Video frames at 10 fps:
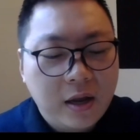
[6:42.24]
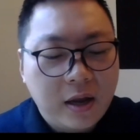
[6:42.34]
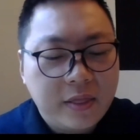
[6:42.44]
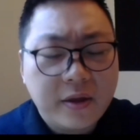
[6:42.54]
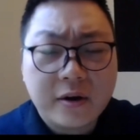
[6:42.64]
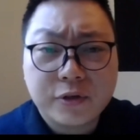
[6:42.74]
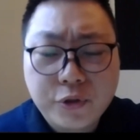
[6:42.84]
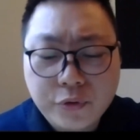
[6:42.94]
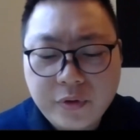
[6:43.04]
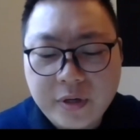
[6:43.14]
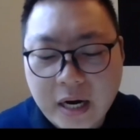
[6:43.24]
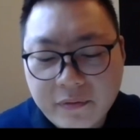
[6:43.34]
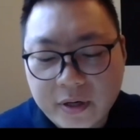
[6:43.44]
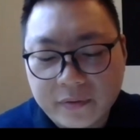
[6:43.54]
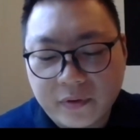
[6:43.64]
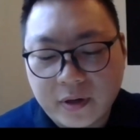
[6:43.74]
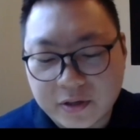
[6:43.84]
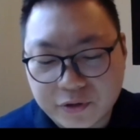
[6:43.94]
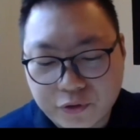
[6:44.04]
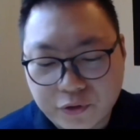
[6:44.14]
And there are two narratives
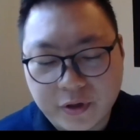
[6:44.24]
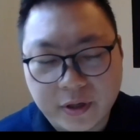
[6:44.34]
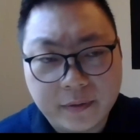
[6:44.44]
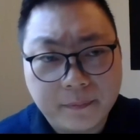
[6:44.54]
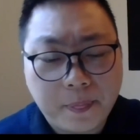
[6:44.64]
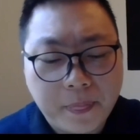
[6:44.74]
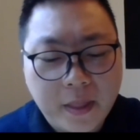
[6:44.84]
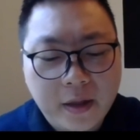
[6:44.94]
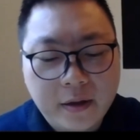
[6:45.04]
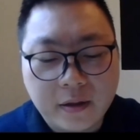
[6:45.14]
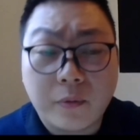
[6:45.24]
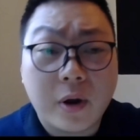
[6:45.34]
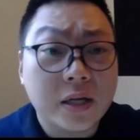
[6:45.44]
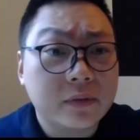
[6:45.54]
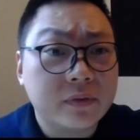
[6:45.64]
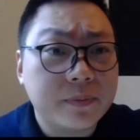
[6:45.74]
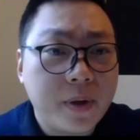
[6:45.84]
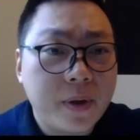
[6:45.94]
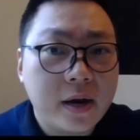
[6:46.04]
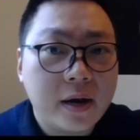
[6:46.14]
concerning the rise of
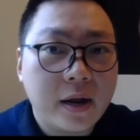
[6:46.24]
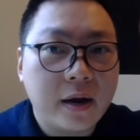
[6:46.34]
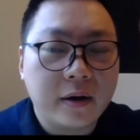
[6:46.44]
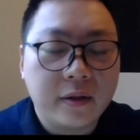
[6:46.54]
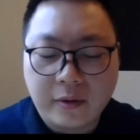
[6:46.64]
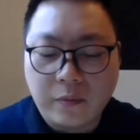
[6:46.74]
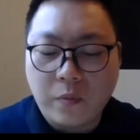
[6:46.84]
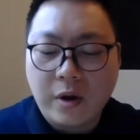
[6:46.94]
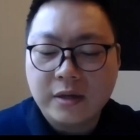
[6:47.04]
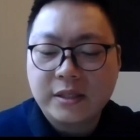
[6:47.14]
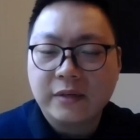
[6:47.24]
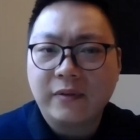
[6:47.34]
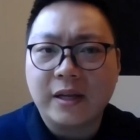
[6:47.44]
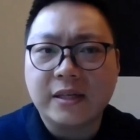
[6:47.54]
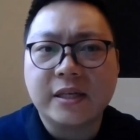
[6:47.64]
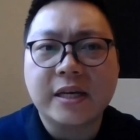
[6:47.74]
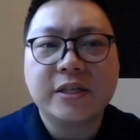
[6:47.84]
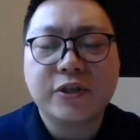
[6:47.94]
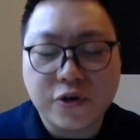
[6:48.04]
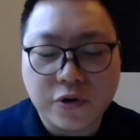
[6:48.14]
Japan. And I think one
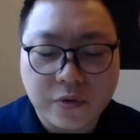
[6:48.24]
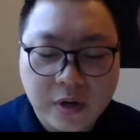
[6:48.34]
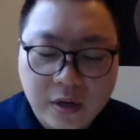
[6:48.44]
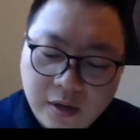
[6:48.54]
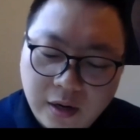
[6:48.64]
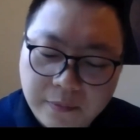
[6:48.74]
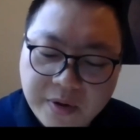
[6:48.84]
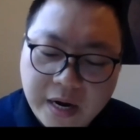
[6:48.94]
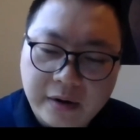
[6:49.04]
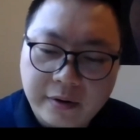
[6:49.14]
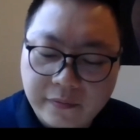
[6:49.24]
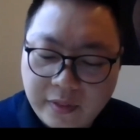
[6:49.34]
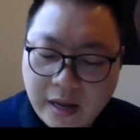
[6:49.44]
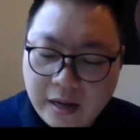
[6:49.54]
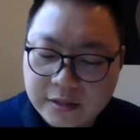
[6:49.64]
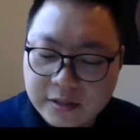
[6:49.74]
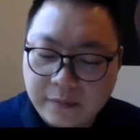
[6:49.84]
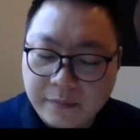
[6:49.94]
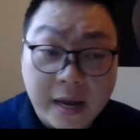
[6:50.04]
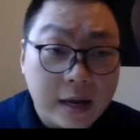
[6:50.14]
civilizational narrative that
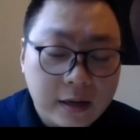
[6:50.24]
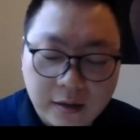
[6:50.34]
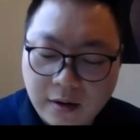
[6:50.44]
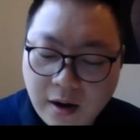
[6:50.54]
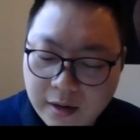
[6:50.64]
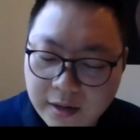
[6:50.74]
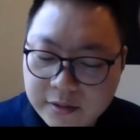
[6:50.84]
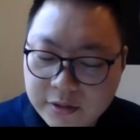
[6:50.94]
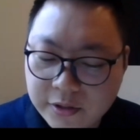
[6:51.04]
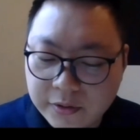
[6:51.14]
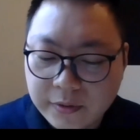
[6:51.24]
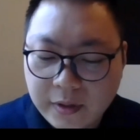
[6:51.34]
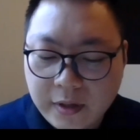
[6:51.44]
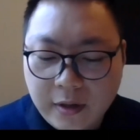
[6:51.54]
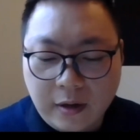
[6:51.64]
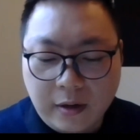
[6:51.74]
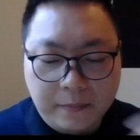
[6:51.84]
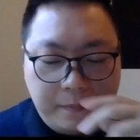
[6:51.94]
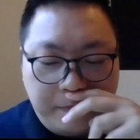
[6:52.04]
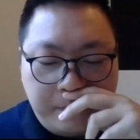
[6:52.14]
Anya got into
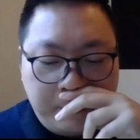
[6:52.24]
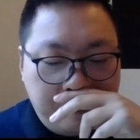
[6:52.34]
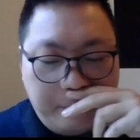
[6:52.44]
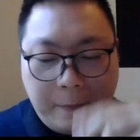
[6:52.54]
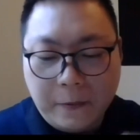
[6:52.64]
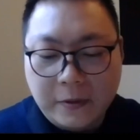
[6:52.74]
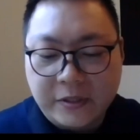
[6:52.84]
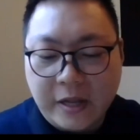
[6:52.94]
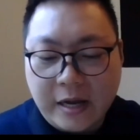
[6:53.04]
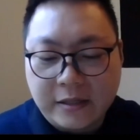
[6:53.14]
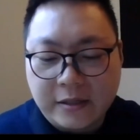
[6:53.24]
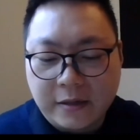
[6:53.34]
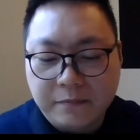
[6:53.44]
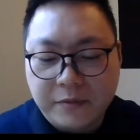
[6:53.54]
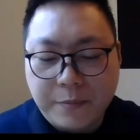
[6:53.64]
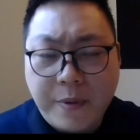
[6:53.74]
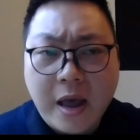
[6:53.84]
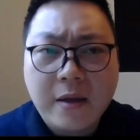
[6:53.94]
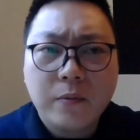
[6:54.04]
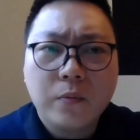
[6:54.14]
was that
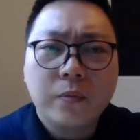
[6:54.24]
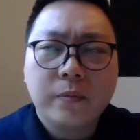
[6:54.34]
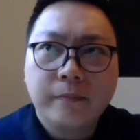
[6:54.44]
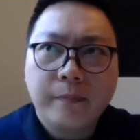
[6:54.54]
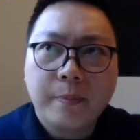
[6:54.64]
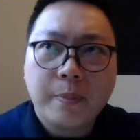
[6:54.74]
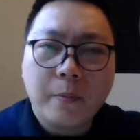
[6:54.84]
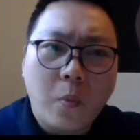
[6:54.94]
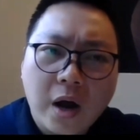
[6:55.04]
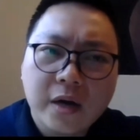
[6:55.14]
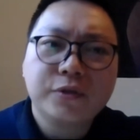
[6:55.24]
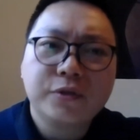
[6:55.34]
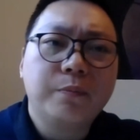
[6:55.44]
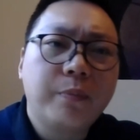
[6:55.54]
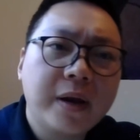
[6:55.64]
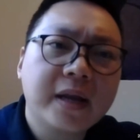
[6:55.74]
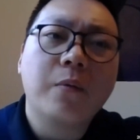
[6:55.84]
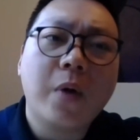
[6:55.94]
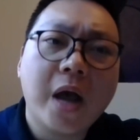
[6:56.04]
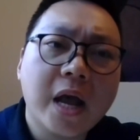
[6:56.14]
Japan wanted to break
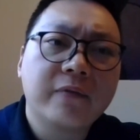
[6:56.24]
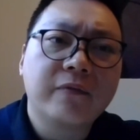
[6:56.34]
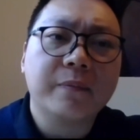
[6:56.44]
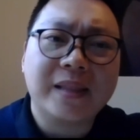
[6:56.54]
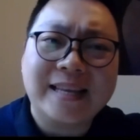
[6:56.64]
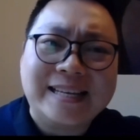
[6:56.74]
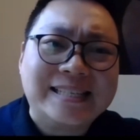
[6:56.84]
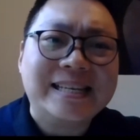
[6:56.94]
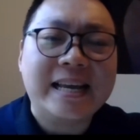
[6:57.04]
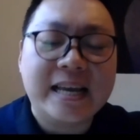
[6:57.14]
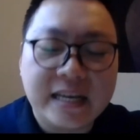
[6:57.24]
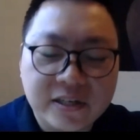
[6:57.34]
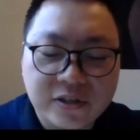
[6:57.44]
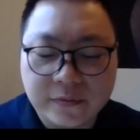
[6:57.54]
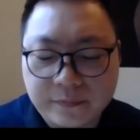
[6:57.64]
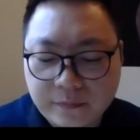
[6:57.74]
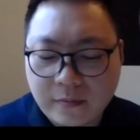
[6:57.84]
away from the East Asian